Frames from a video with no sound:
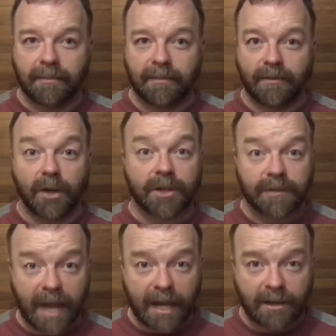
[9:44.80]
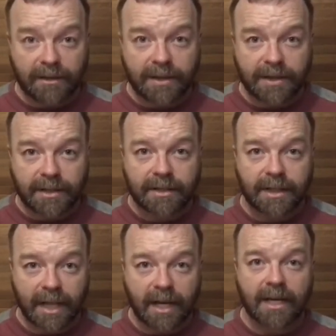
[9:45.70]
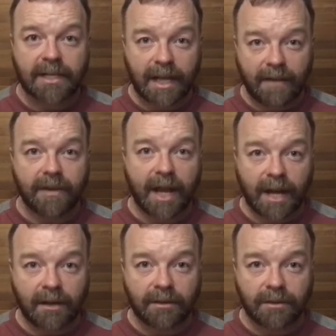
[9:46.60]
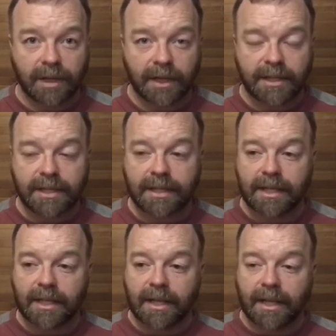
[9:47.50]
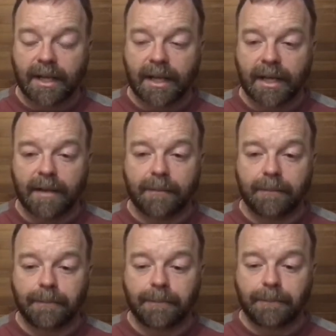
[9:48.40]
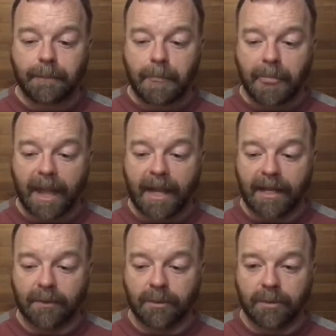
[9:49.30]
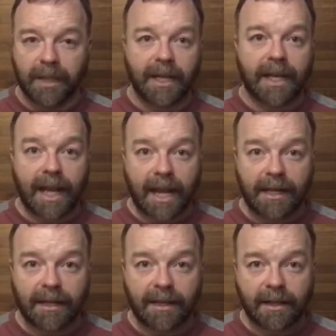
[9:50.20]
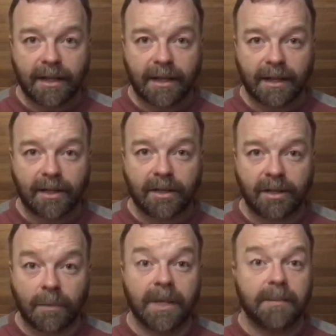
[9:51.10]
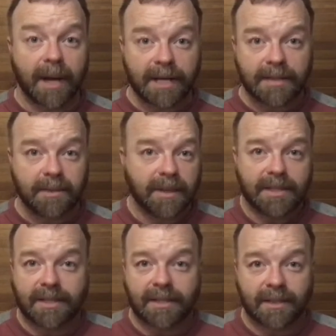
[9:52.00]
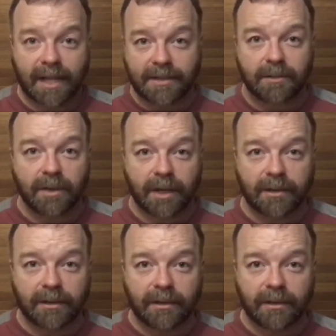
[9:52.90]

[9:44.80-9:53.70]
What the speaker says: focused for adults, so that'll actually have an adult audience, and it will be again comedy based because that's what I